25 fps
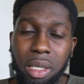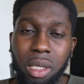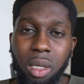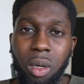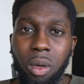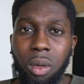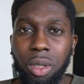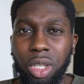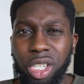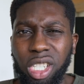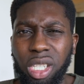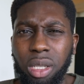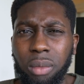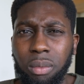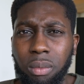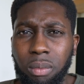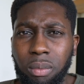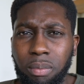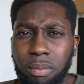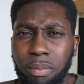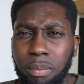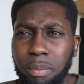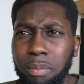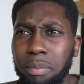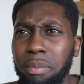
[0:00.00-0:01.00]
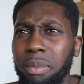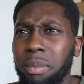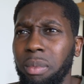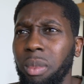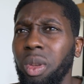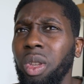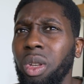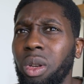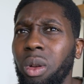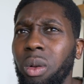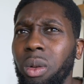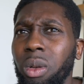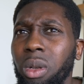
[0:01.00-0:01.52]
So just,
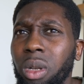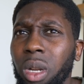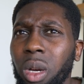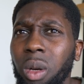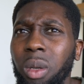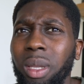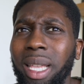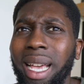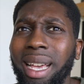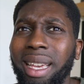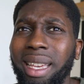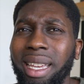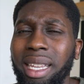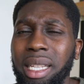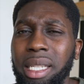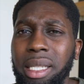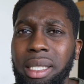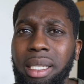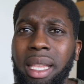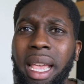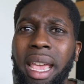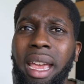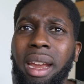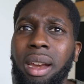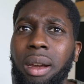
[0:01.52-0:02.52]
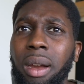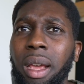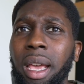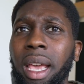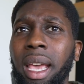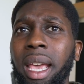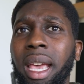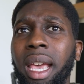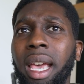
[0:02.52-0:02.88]
you know that it's there,